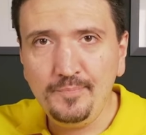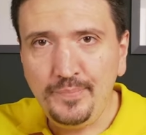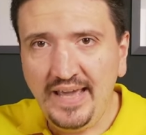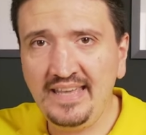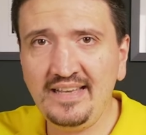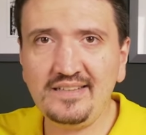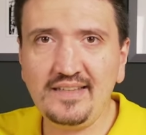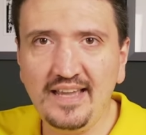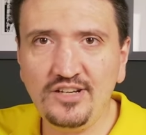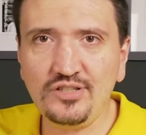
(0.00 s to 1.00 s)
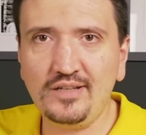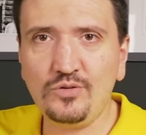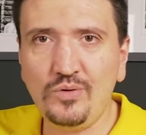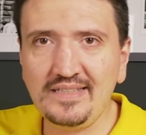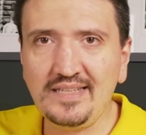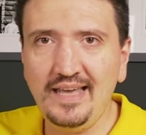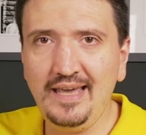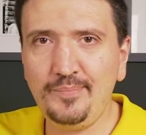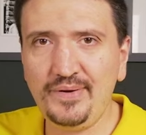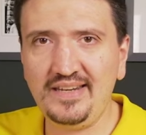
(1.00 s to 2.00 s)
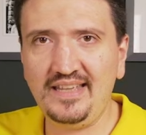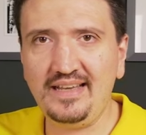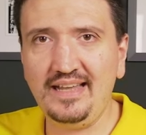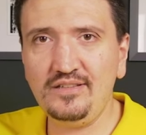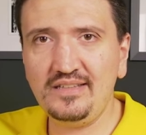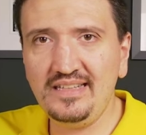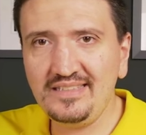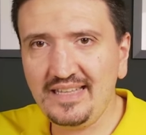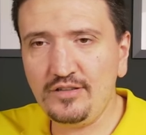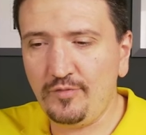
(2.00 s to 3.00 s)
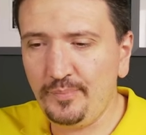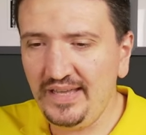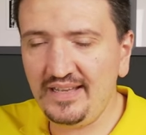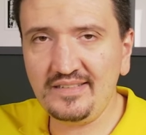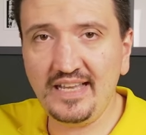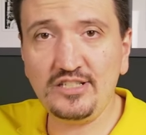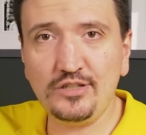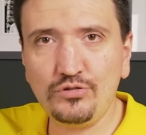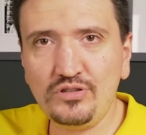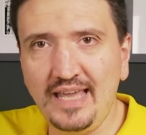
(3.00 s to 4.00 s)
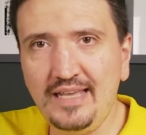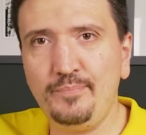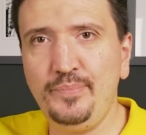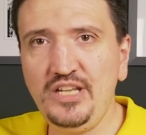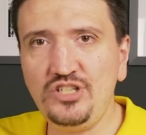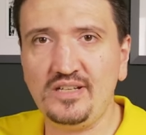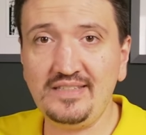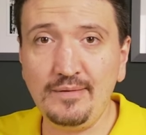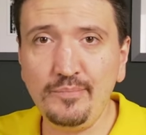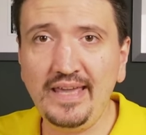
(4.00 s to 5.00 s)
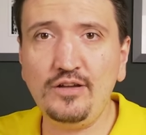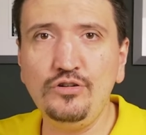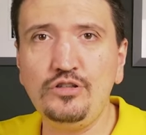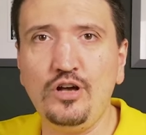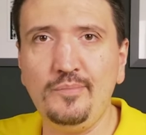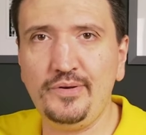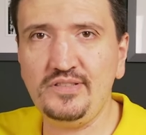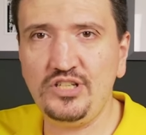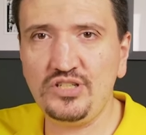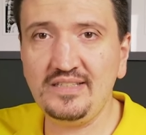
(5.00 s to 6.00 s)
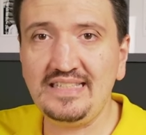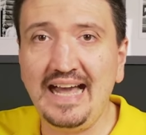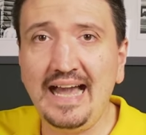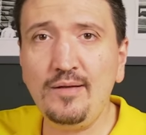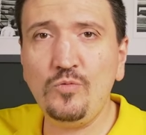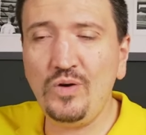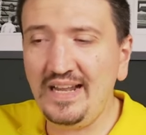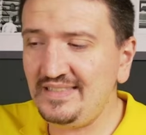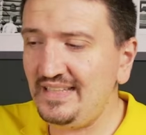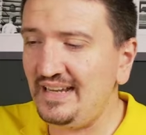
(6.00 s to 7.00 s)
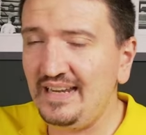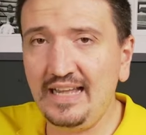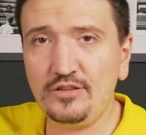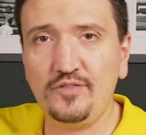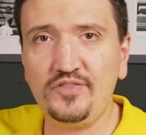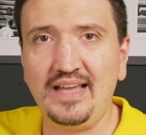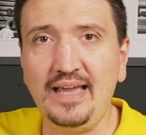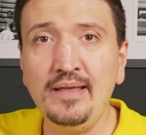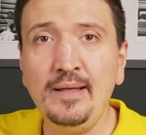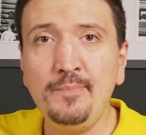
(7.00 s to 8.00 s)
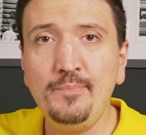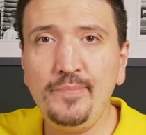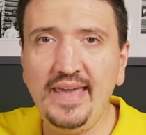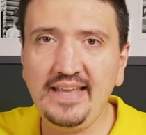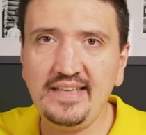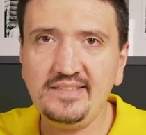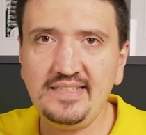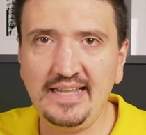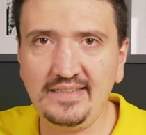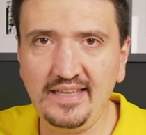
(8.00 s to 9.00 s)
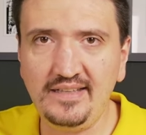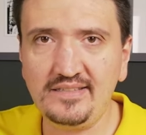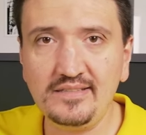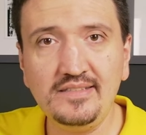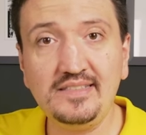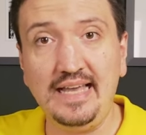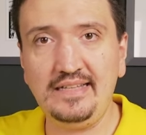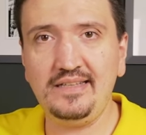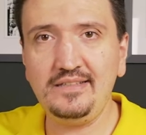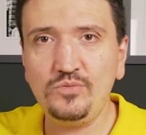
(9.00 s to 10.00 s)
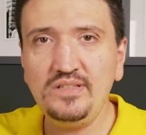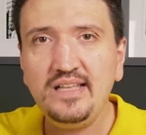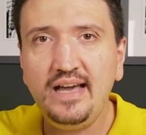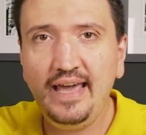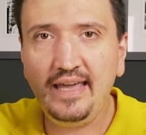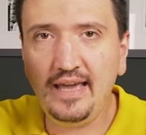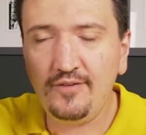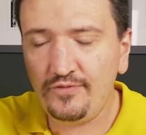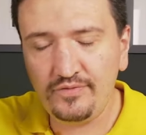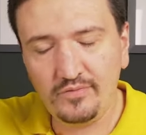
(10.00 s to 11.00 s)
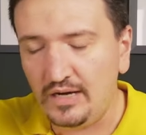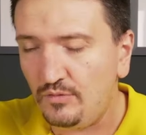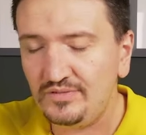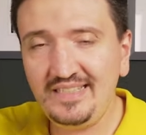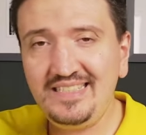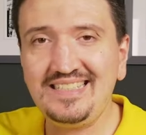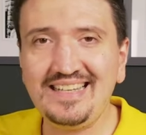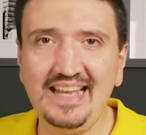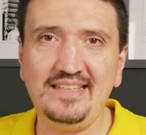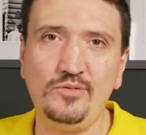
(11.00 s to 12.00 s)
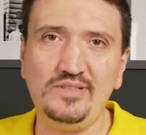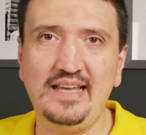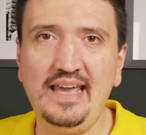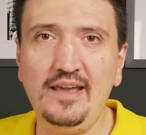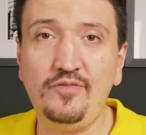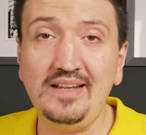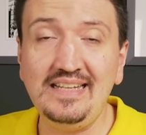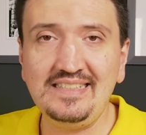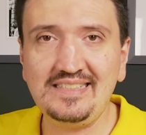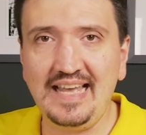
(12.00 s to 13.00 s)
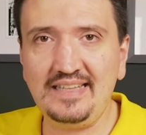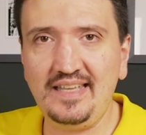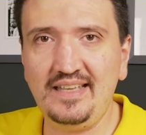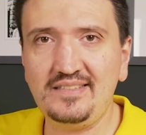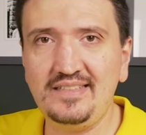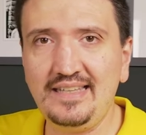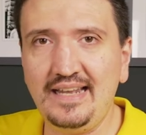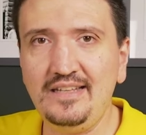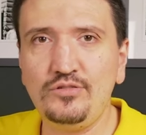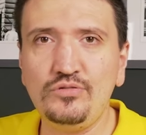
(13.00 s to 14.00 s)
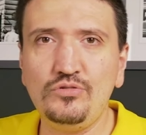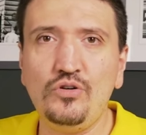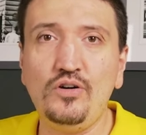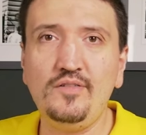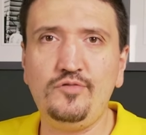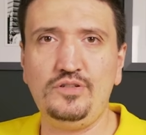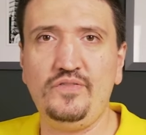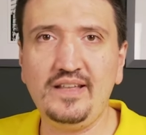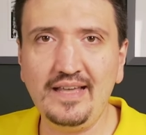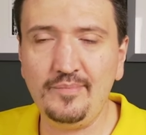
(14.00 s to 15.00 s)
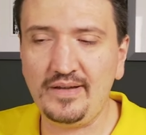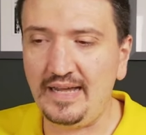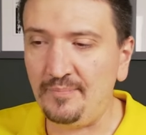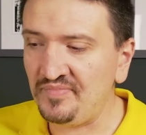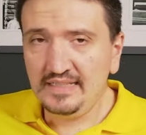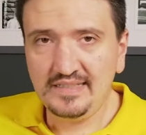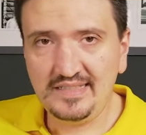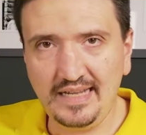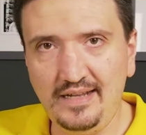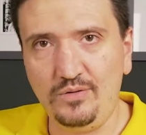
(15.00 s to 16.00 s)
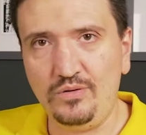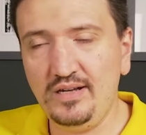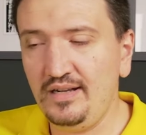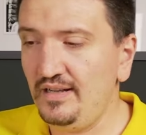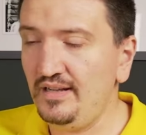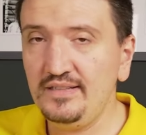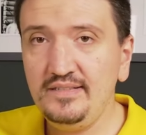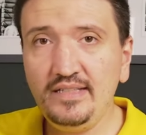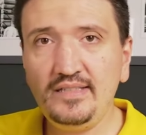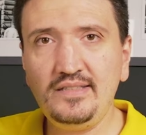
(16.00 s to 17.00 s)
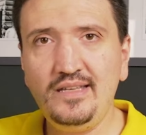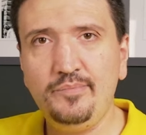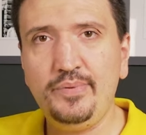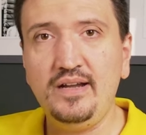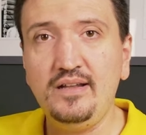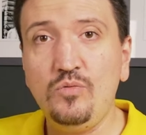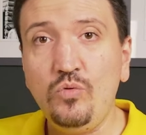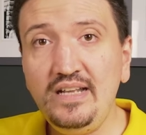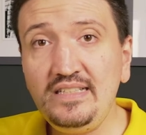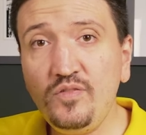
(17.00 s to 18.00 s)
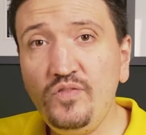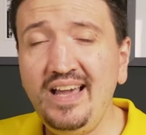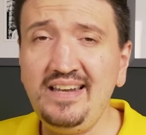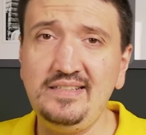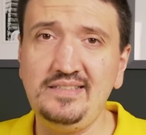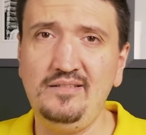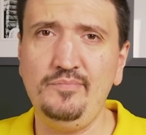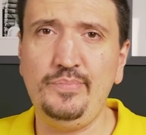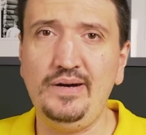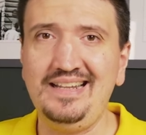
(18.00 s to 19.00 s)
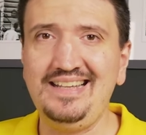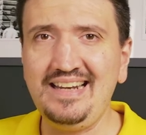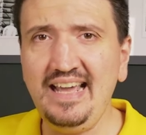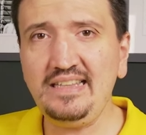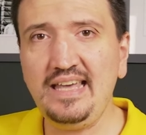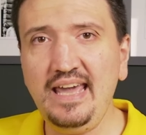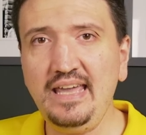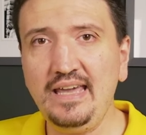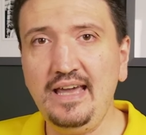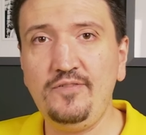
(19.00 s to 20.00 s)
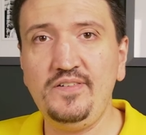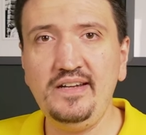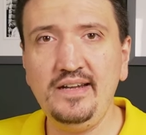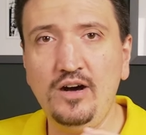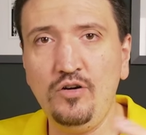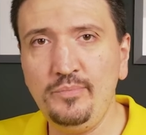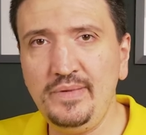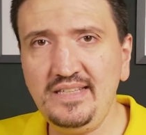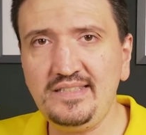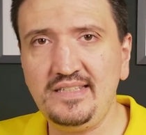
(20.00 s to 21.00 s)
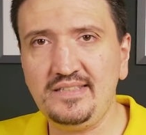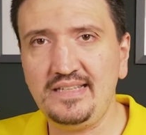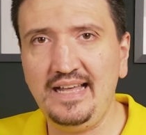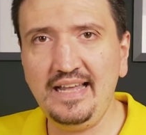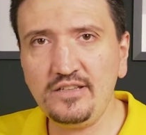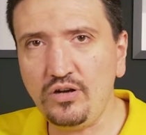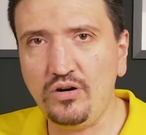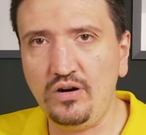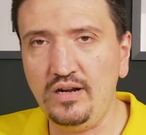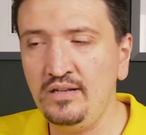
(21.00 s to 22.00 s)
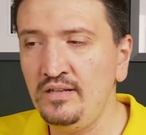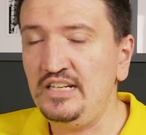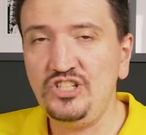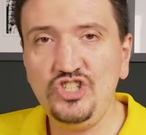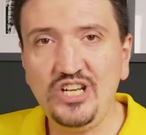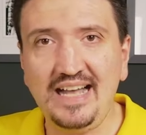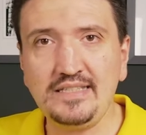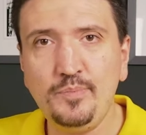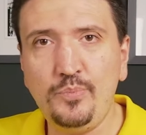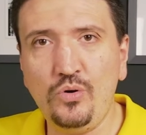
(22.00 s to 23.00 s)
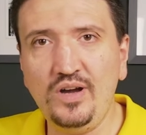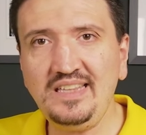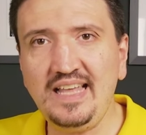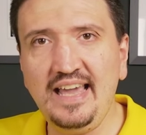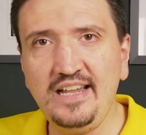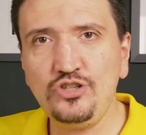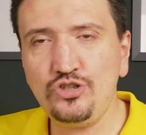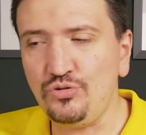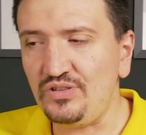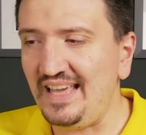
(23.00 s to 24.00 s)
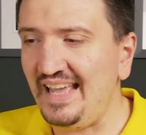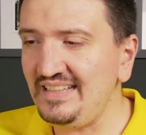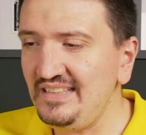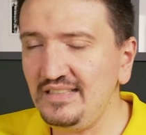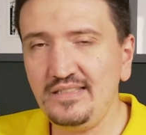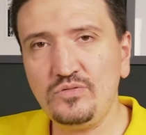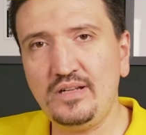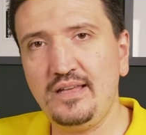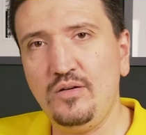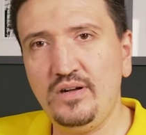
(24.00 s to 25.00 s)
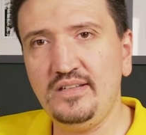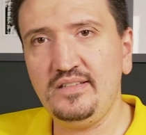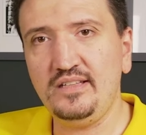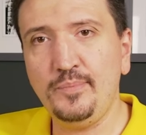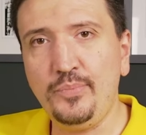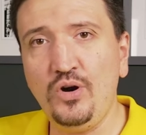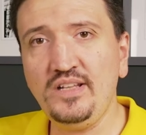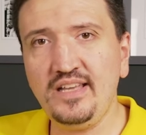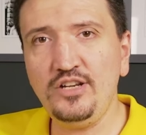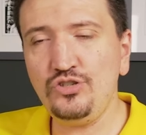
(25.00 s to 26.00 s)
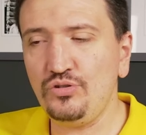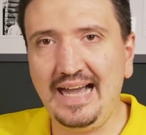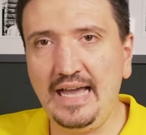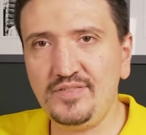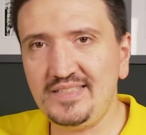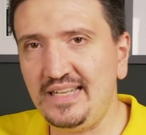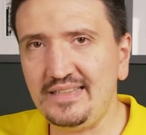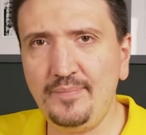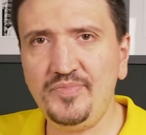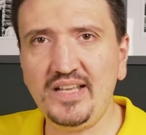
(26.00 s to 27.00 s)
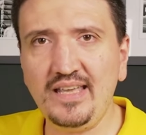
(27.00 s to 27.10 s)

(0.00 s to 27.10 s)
paying attention to what's happening, and instead of paying attention to take pictures and make good compositions, I'm wasting a lot of time making settings. Settings with the AF. Wow, this is crazy with the AF settings that I need to do on a Fujifilm camera. So, this is simple. It's very simple. Great AF, no misses at all. Just point and shoot. And this is what I wanted. Point and shoot. I've set up the